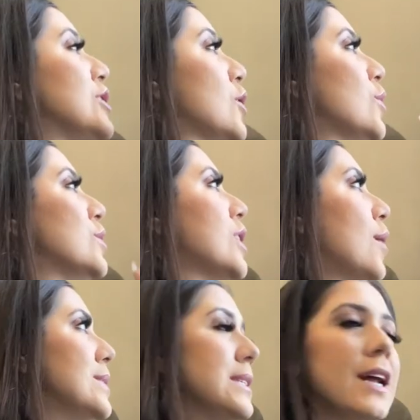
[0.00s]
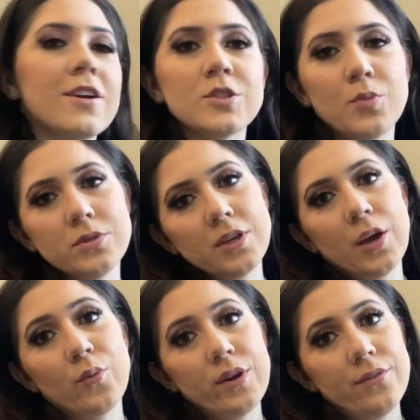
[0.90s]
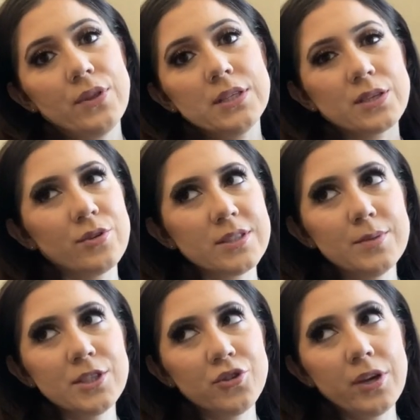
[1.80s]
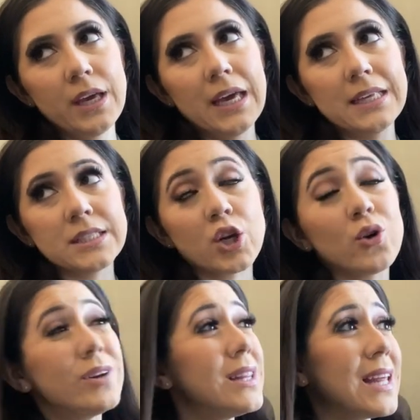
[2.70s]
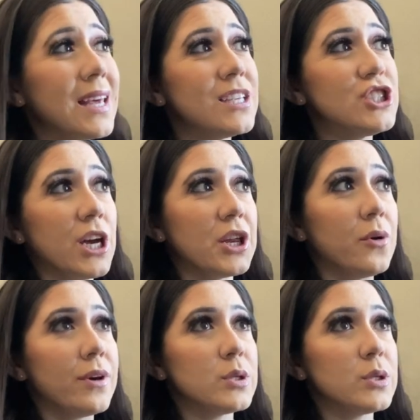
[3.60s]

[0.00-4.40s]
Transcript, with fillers: So Thomas and I are supposed to get rid of this Christmas tree. It's currently January